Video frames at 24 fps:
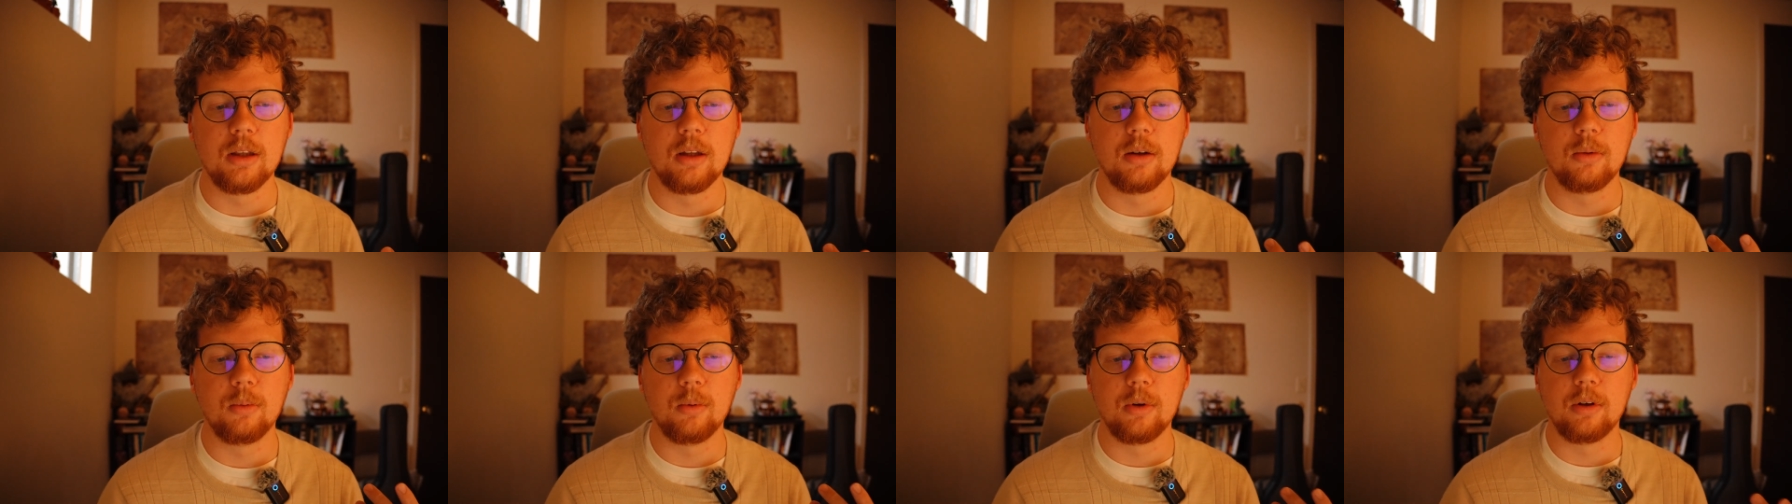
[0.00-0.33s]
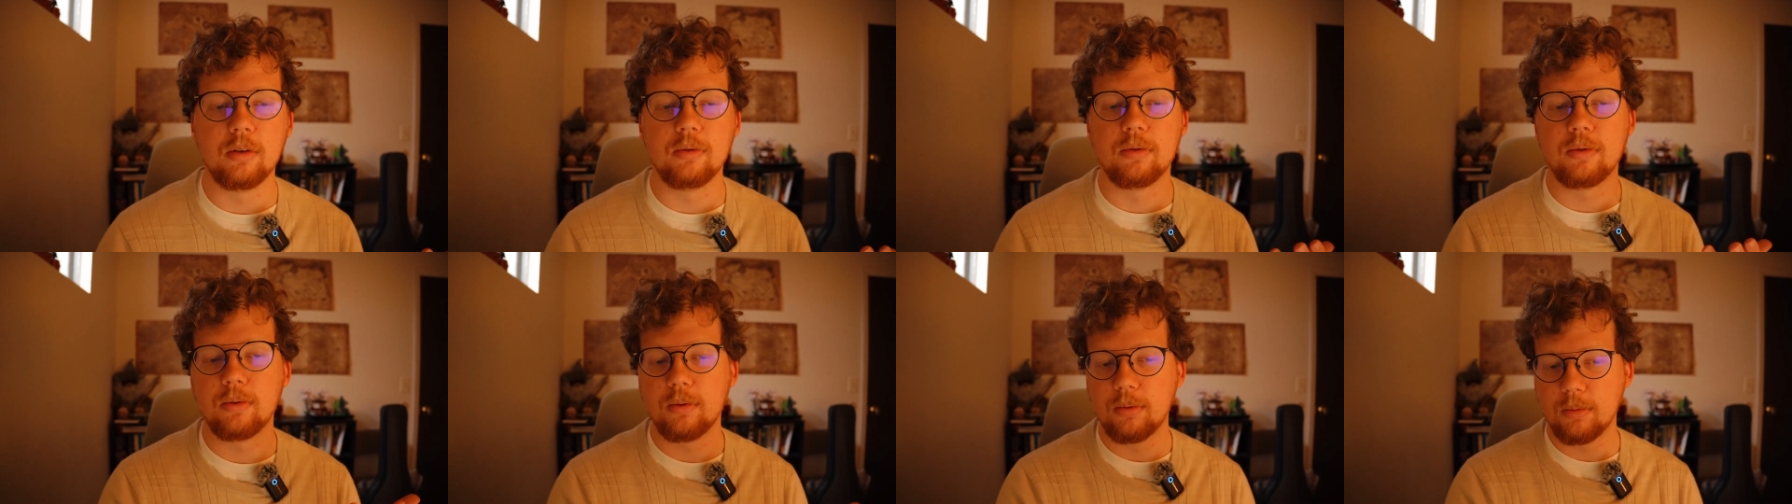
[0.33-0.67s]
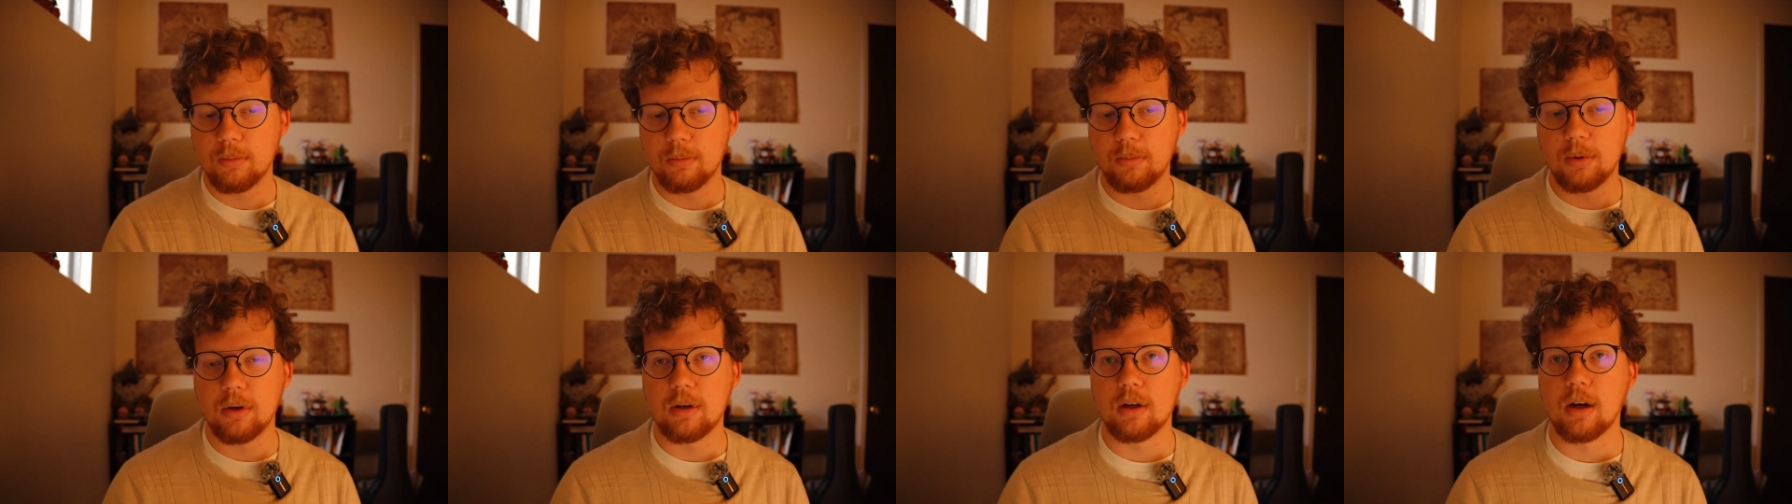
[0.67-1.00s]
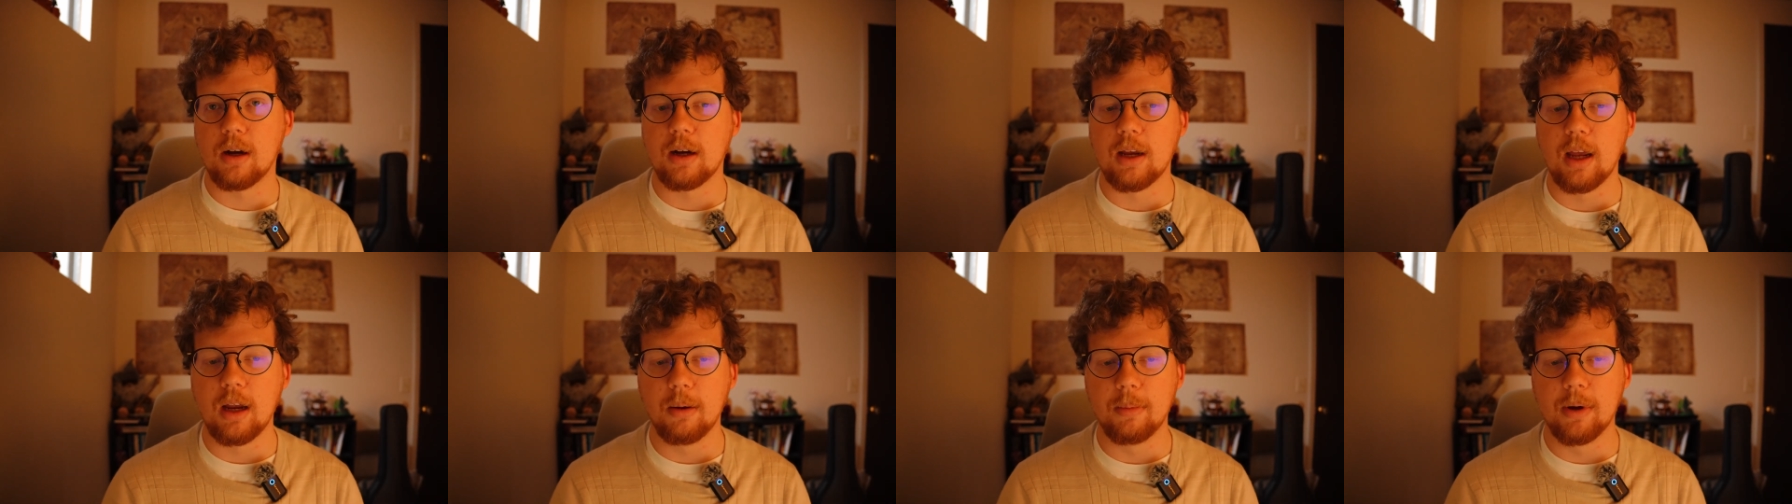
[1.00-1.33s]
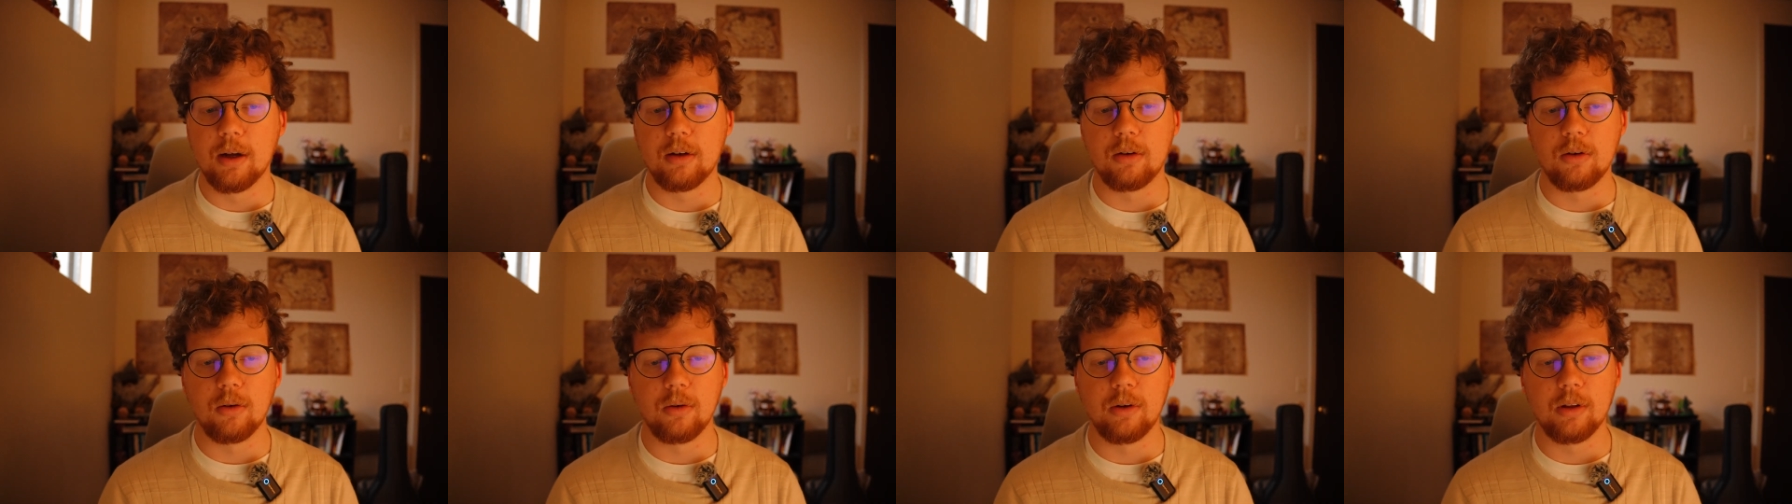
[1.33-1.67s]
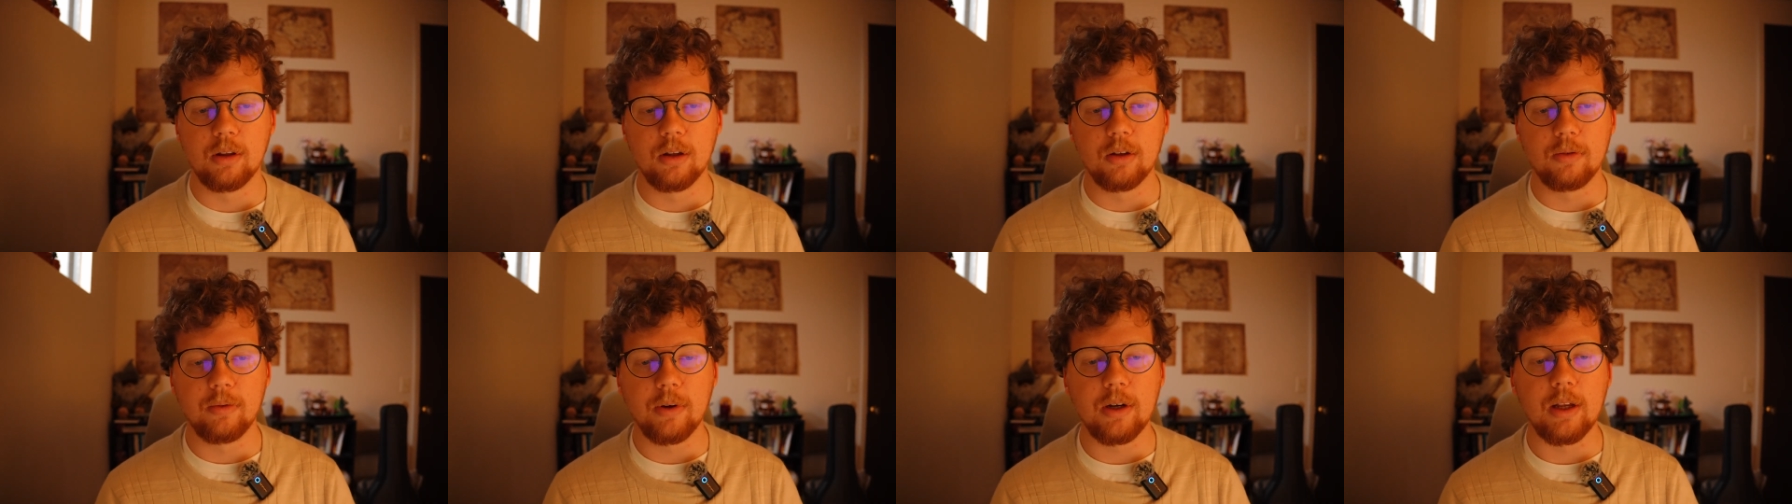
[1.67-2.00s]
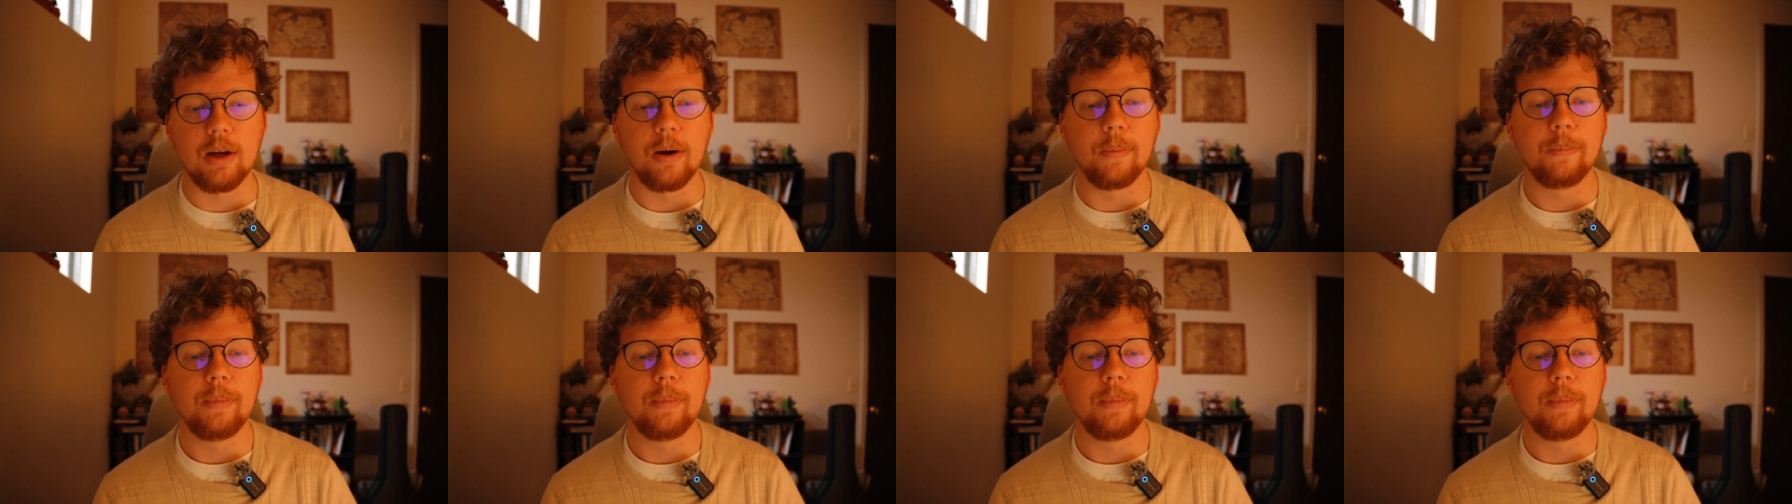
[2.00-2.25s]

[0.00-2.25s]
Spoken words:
that we've been talking about during this video.